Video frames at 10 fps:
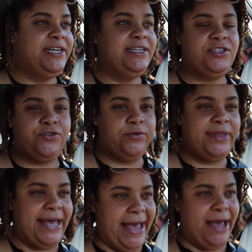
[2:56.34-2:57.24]
It's through
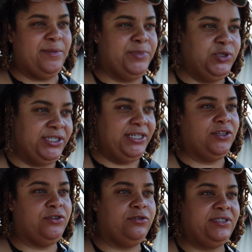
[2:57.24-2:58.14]
the app. You see
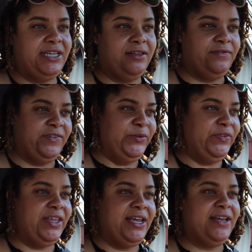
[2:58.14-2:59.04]
the little
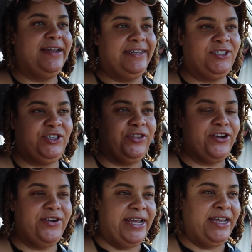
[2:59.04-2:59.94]
telephone thing next to
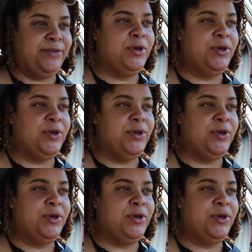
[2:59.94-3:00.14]
their name.